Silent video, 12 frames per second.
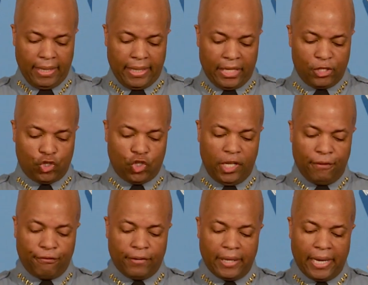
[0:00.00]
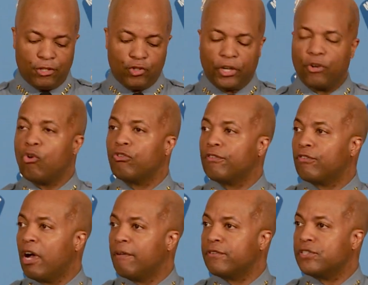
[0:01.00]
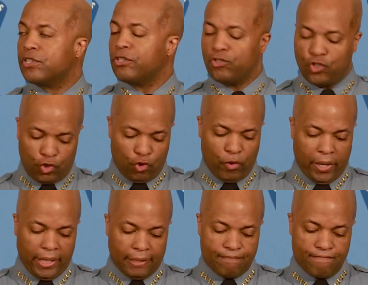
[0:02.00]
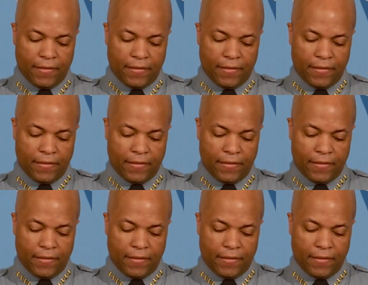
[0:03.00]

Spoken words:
As chief, I took an oath of office in ensuring